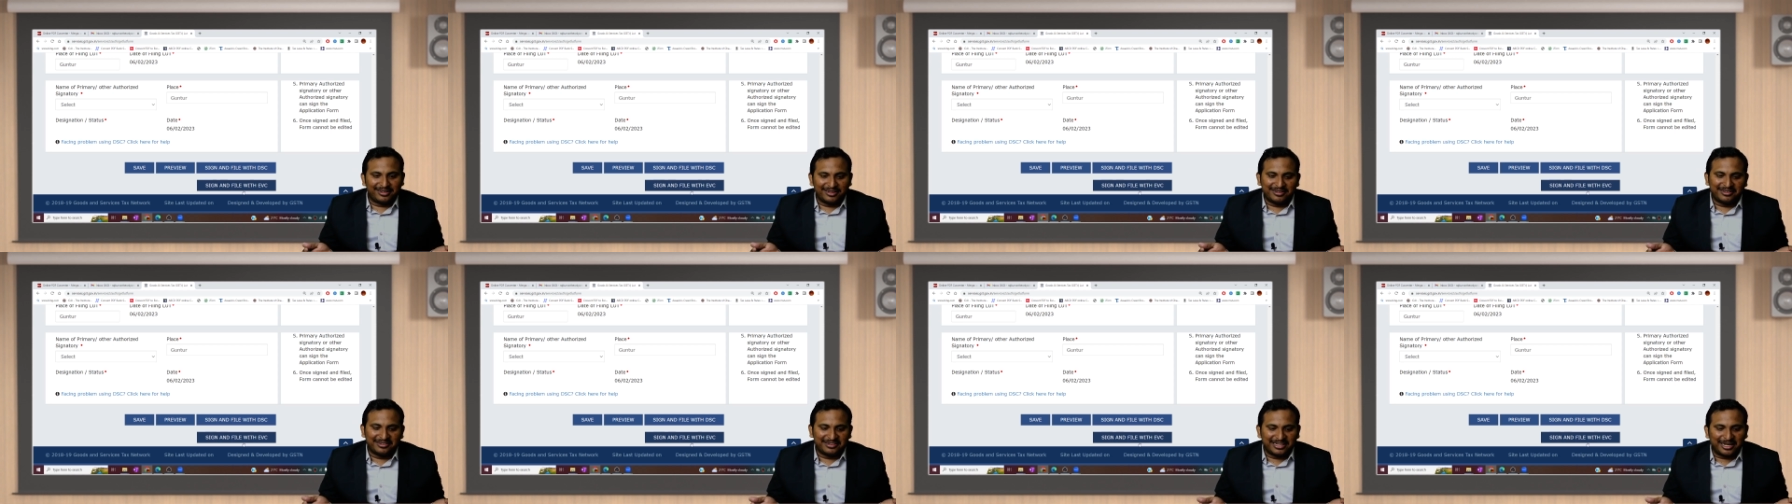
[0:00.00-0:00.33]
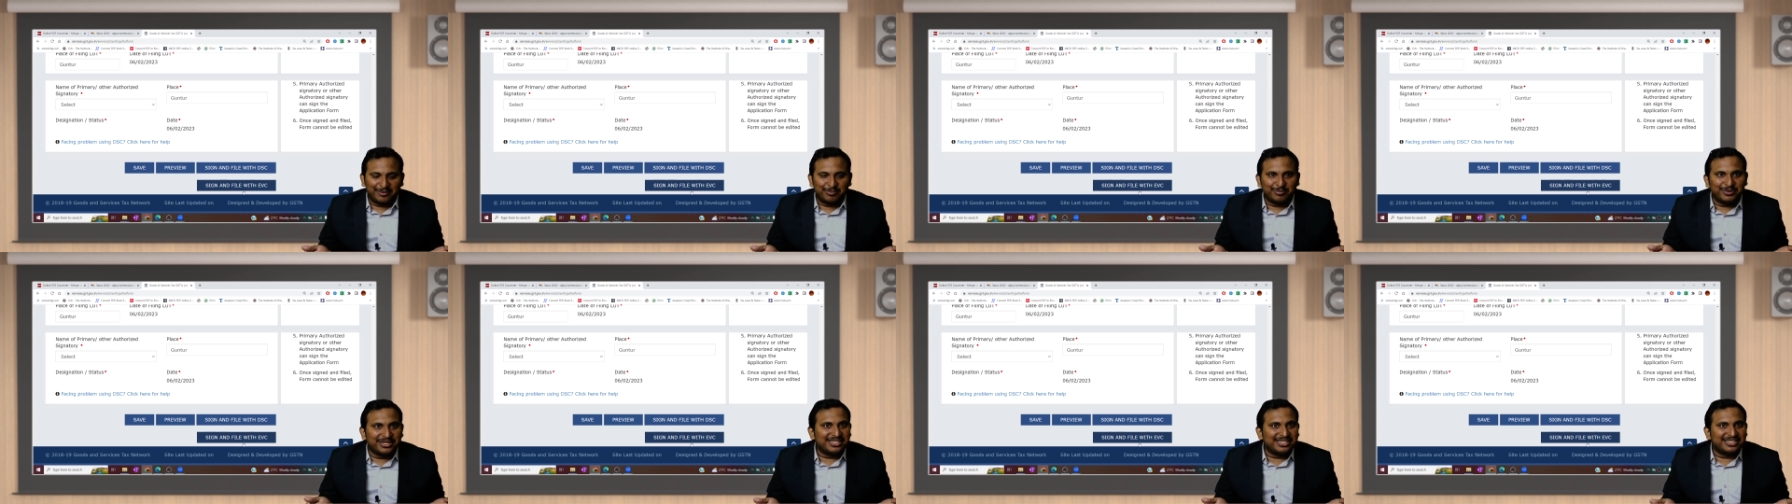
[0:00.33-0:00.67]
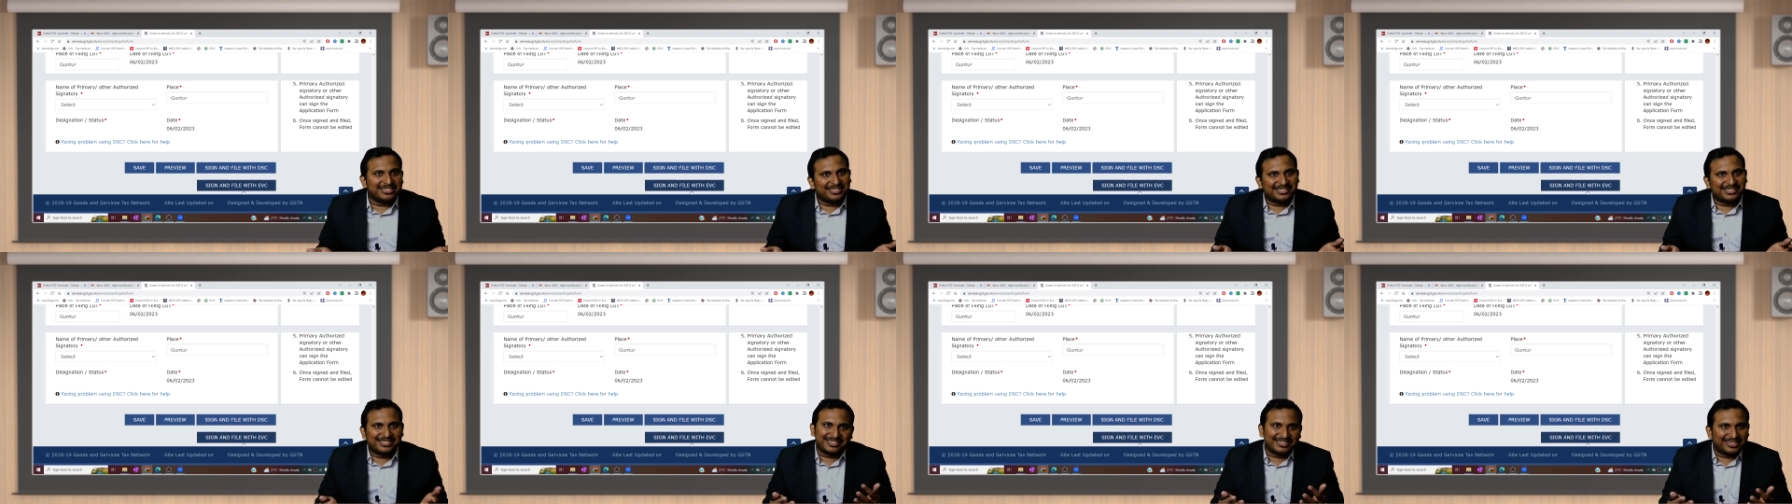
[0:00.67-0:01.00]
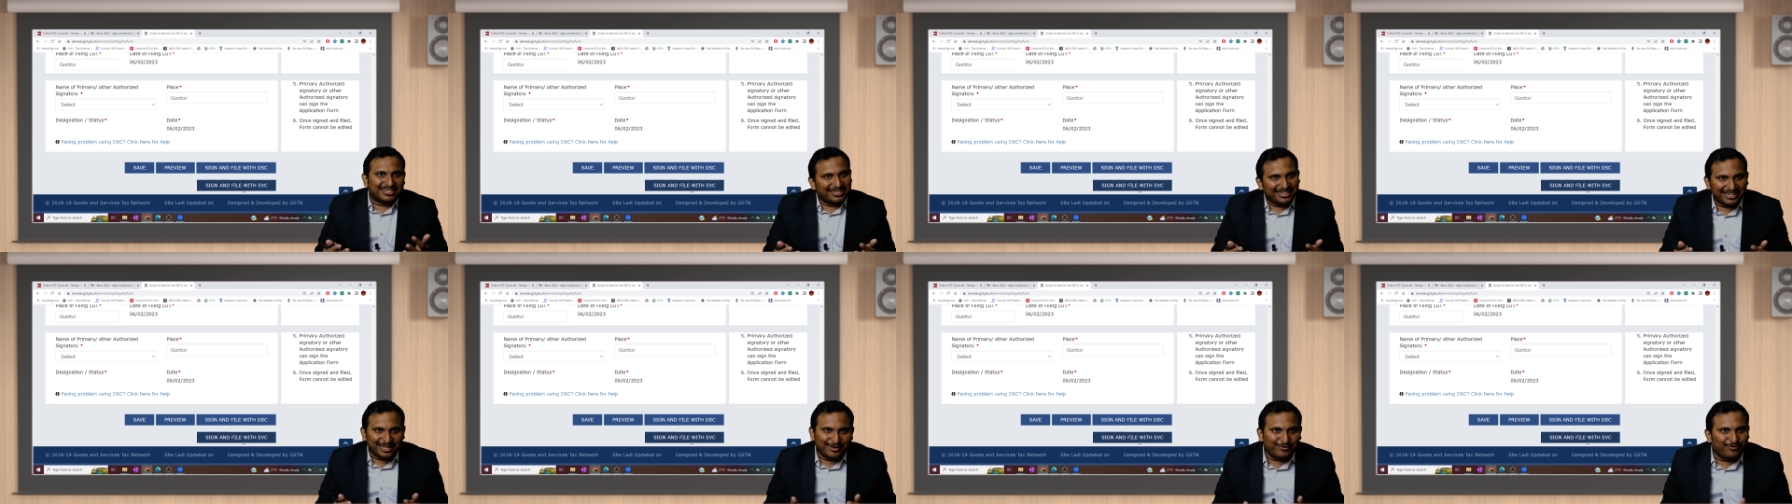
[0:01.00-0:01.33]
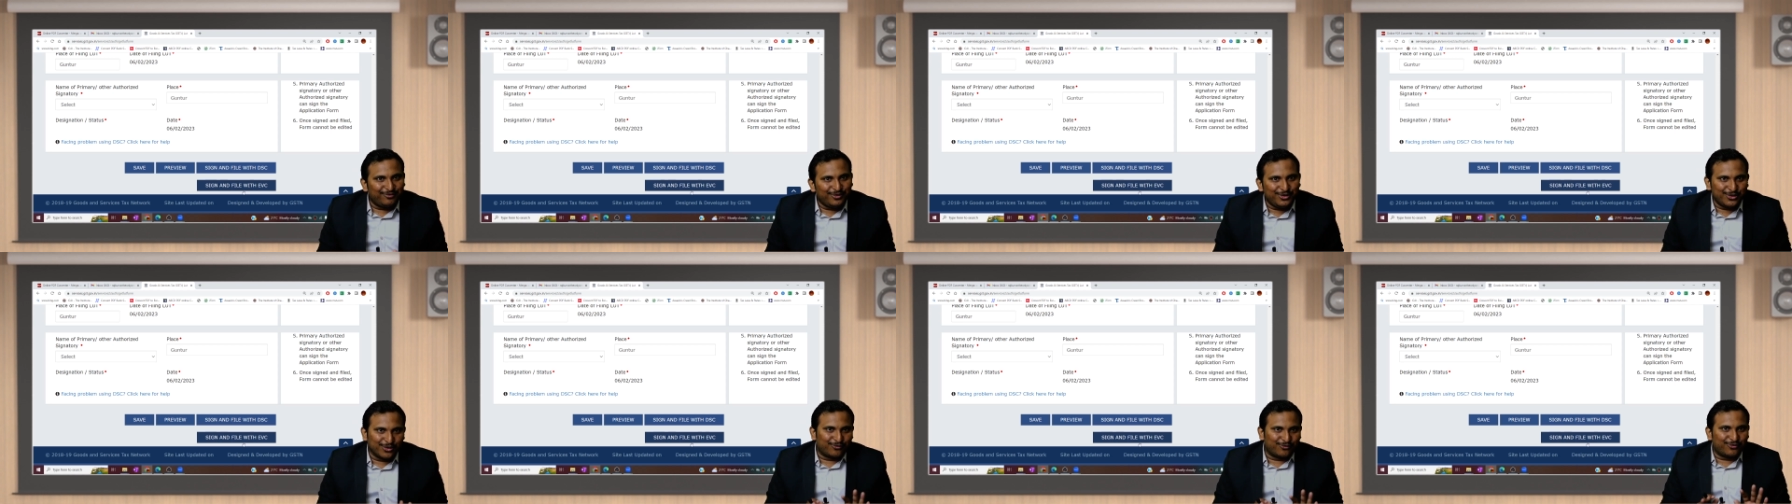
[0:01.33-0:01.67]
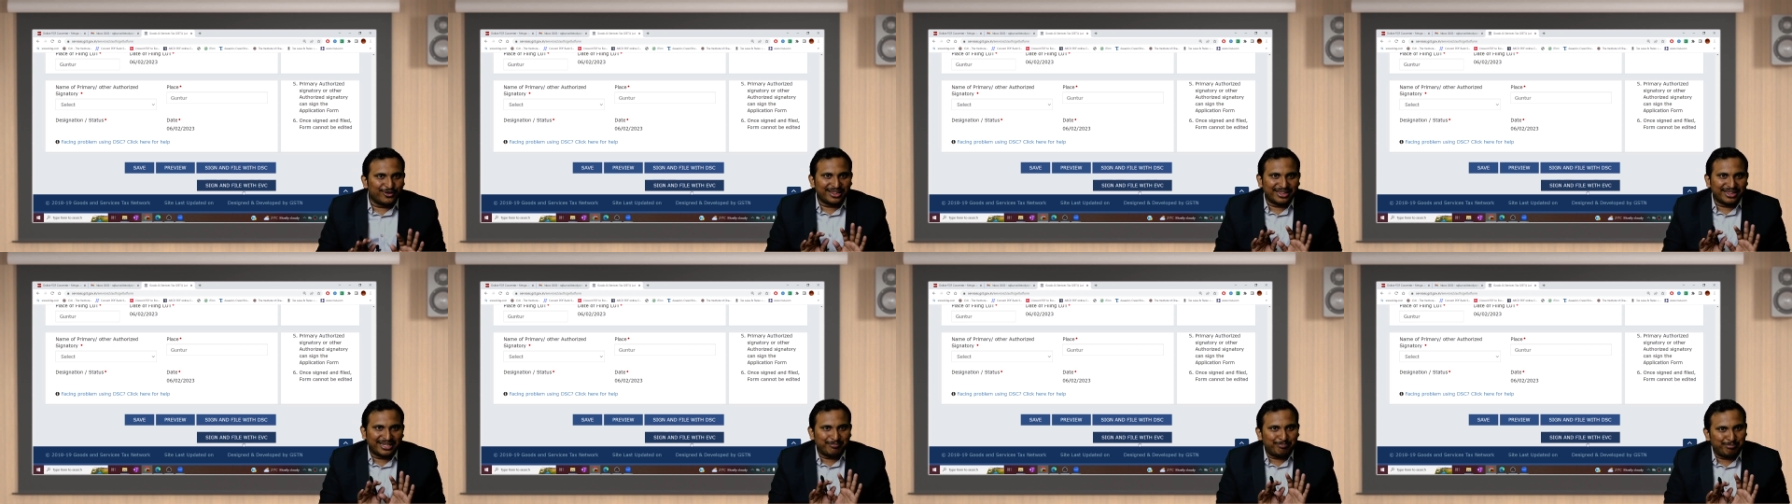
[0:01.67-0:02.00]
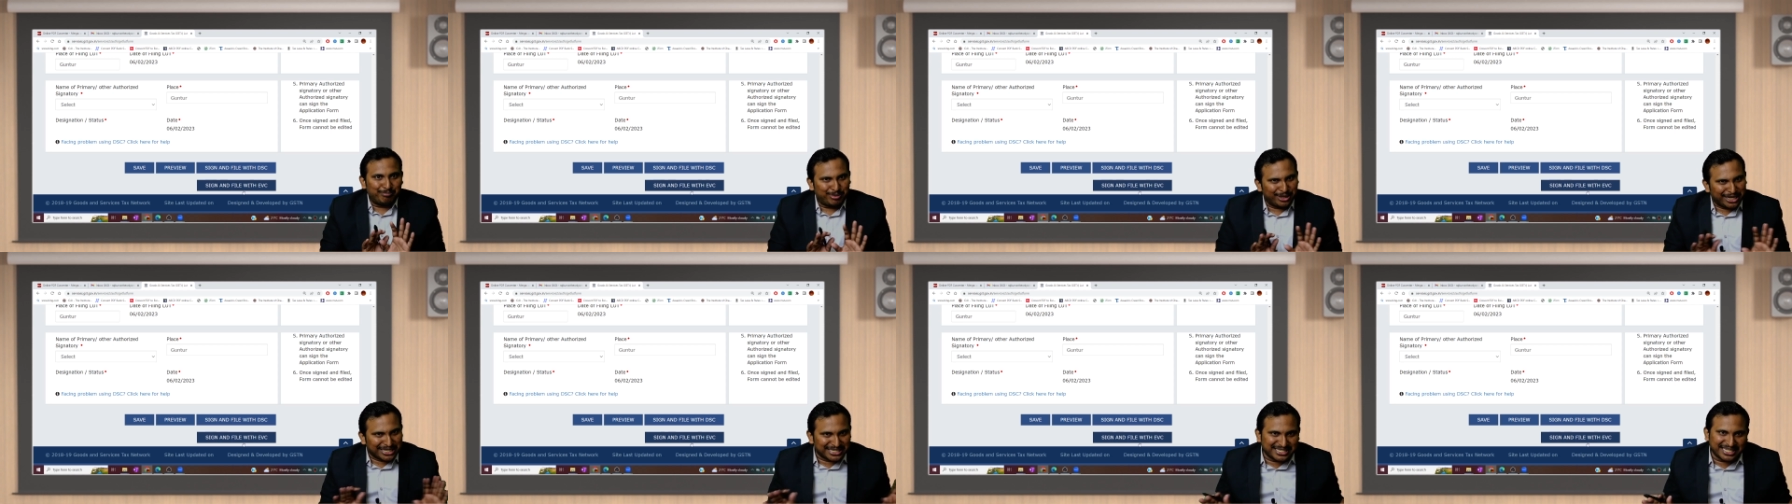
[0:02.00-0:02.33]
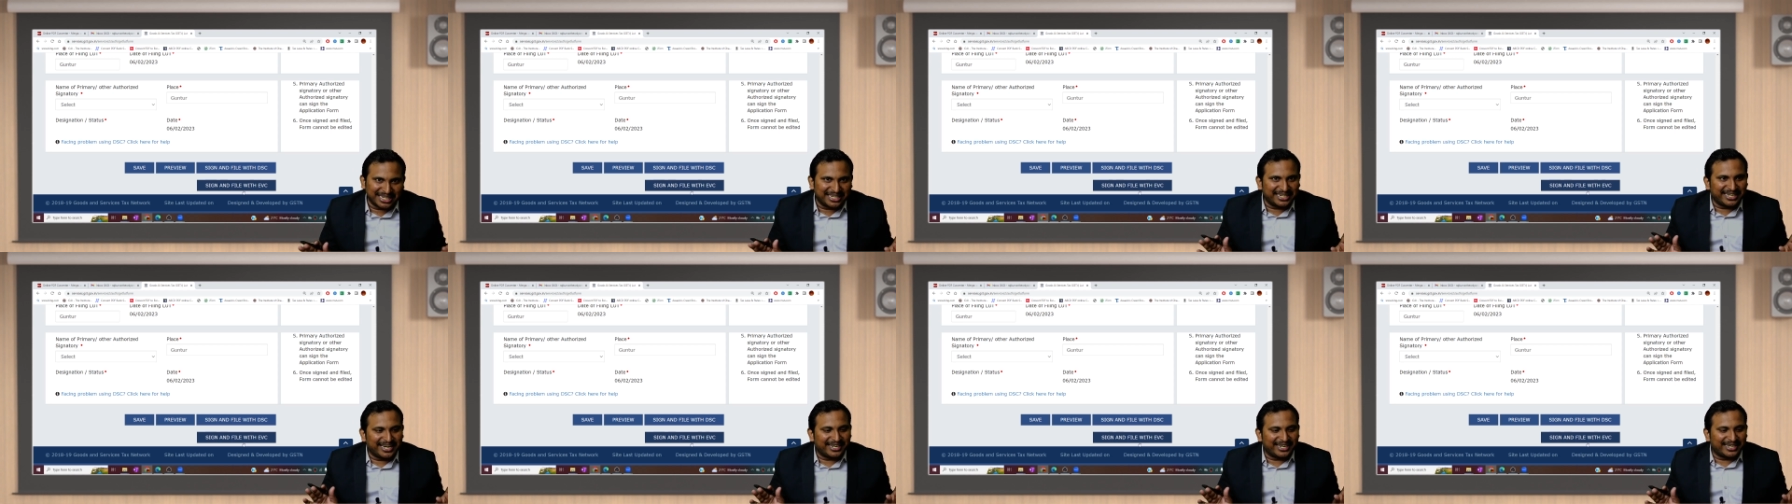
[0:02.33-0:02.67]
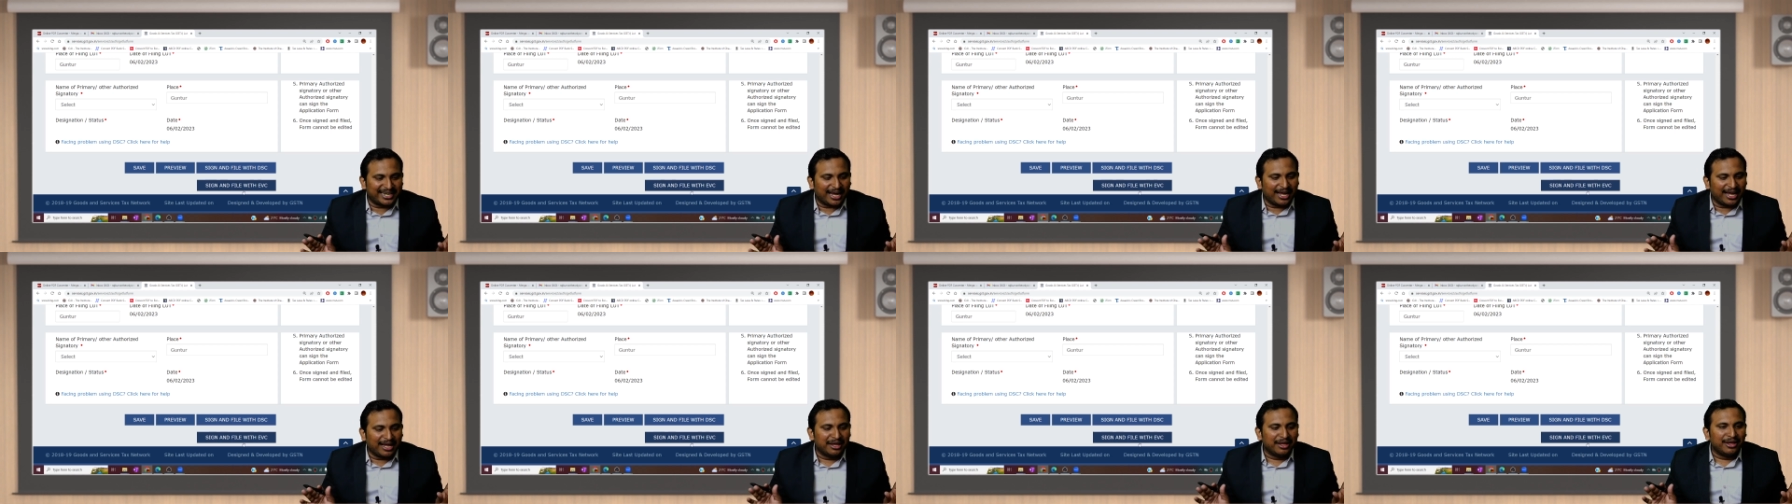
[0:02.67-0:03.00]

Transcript: That means if you fill the basic data,